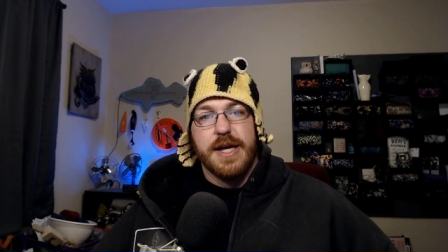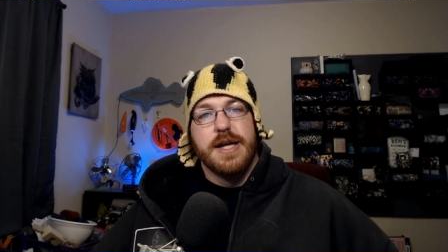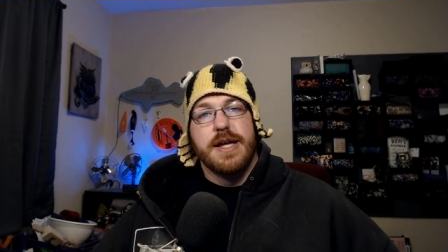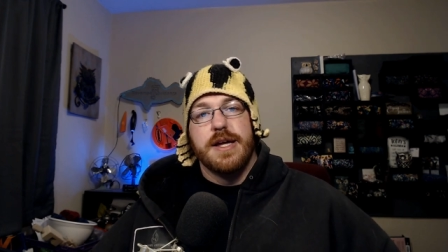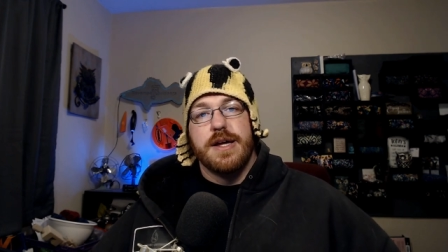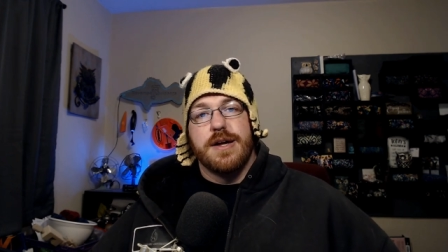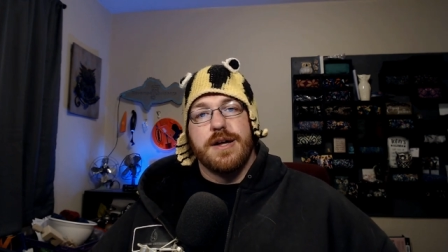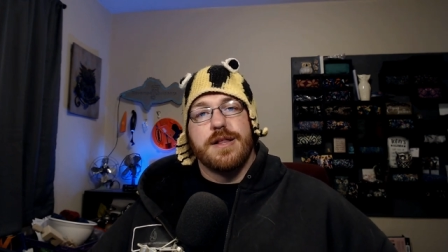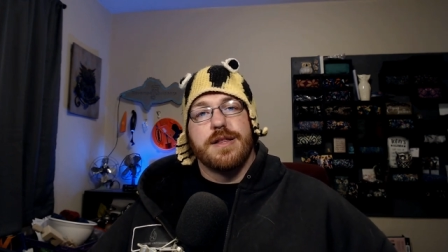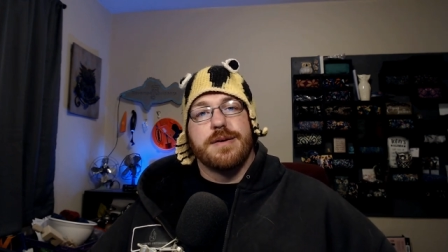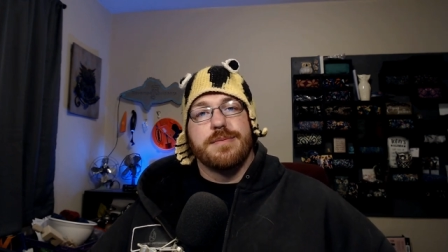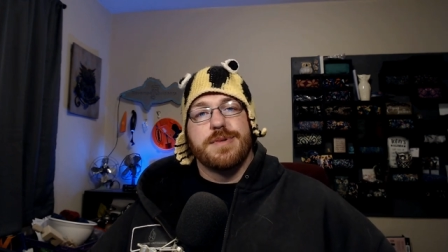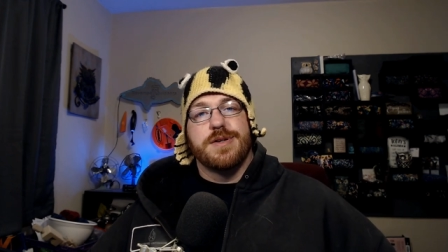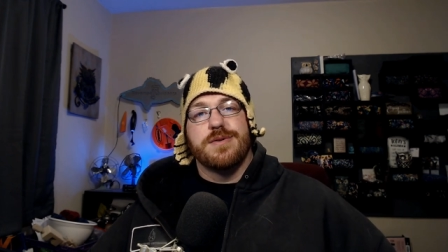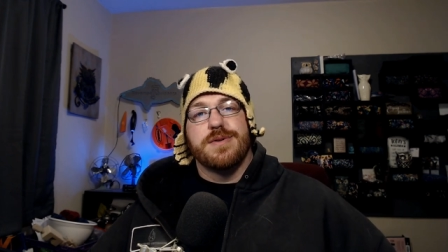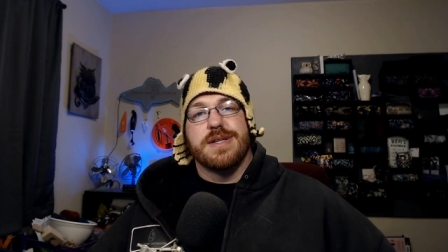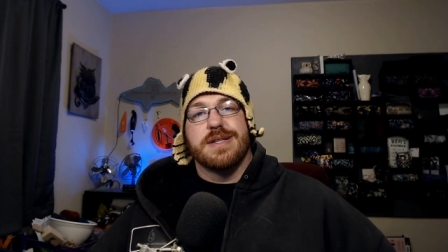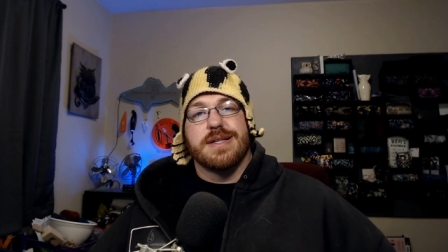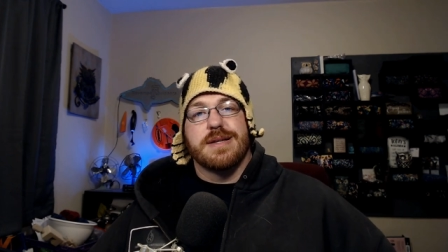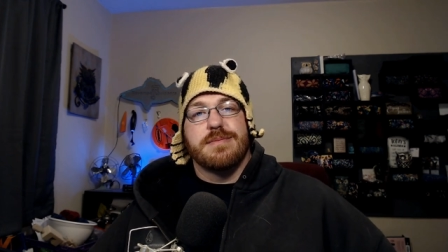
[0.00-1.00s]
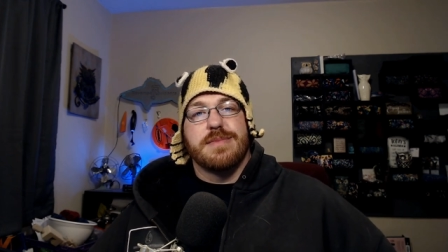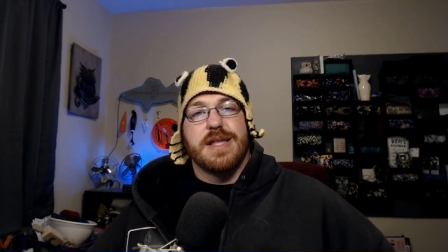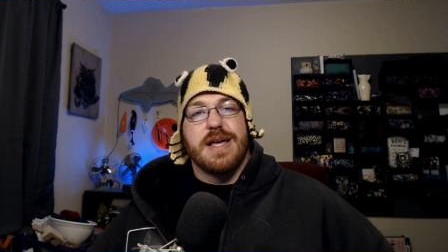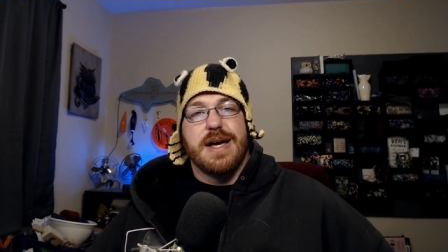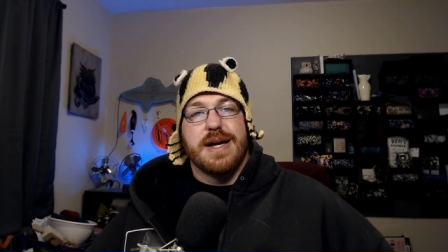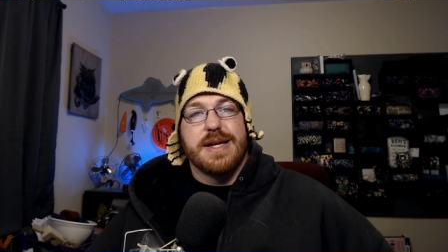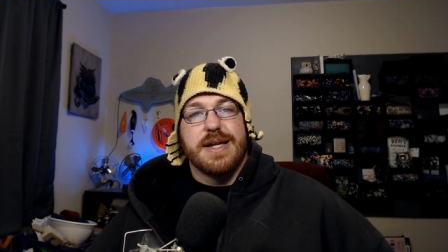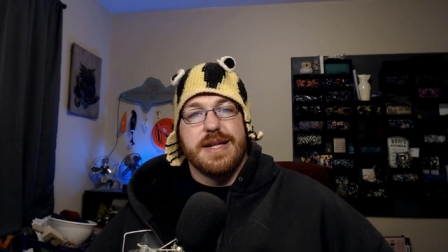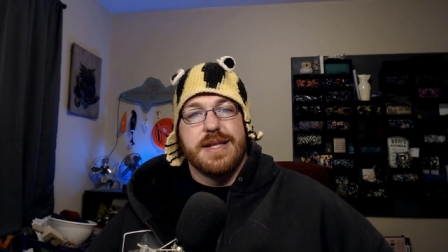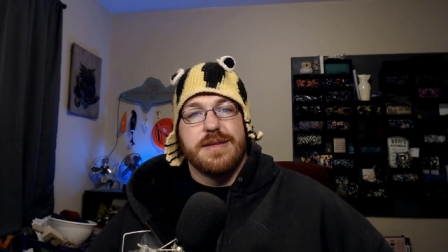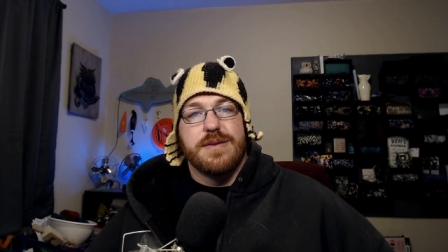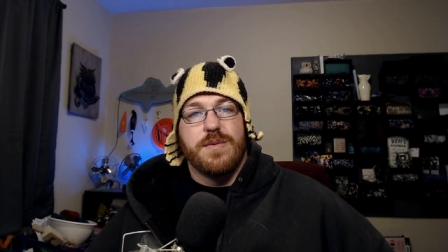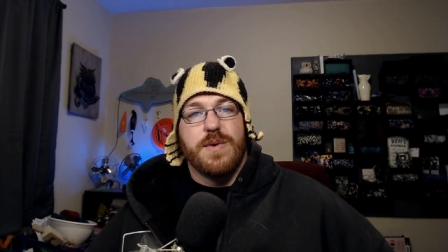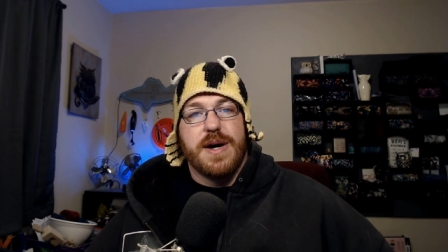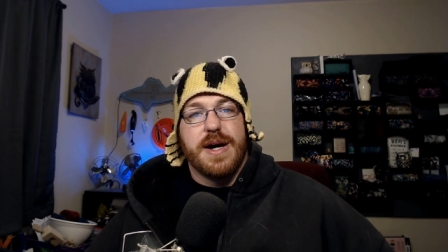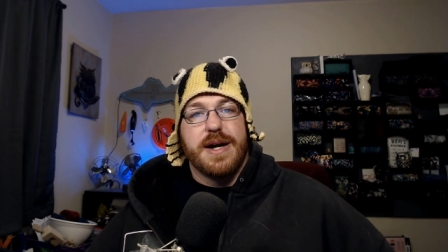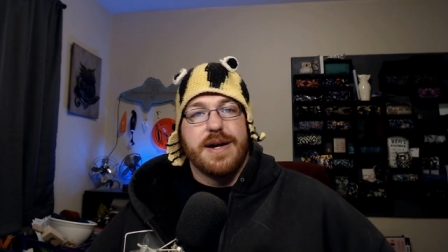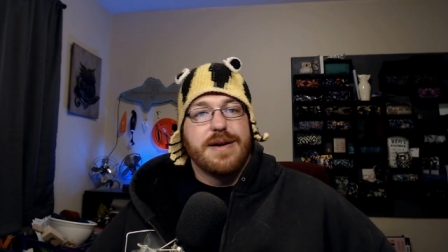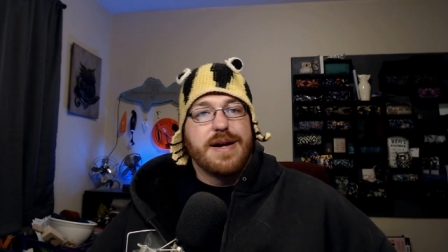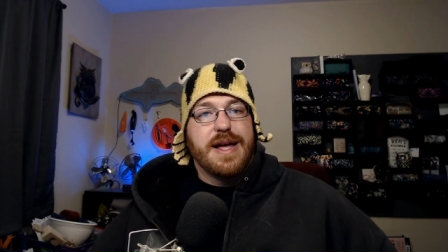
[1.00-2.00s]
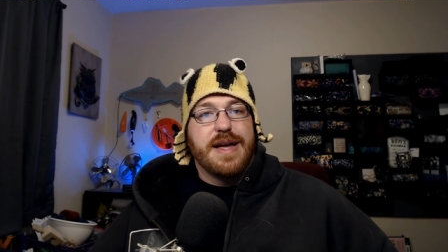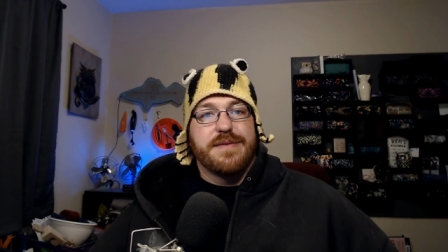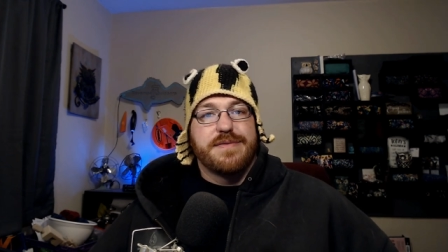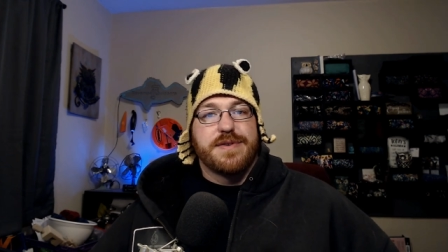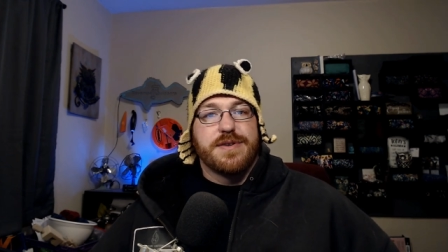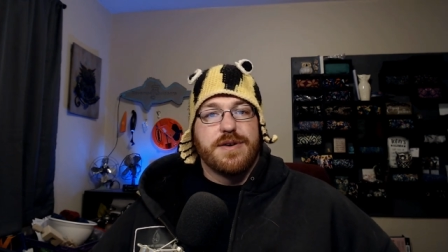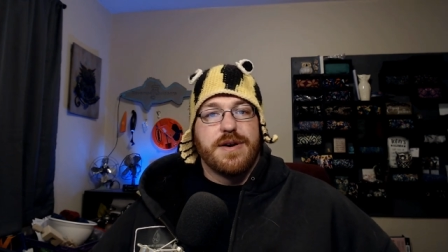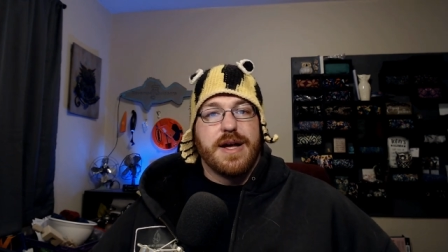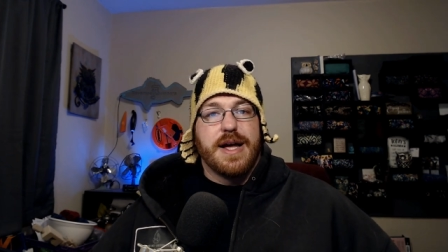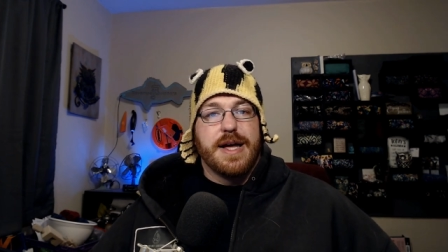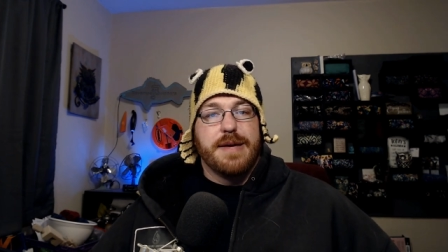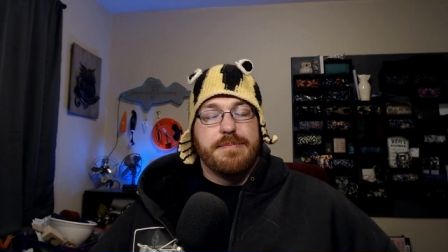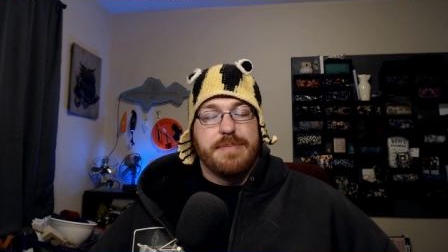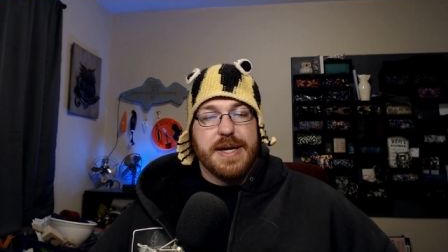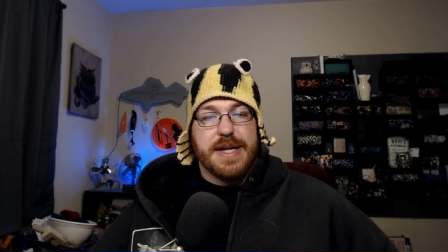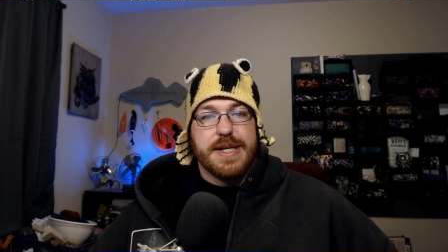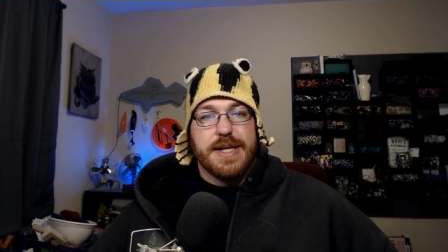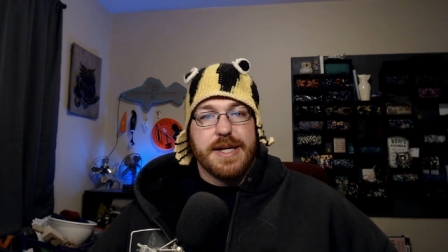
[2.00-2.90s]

all I'm doing is I'm locking in the wire after I bend it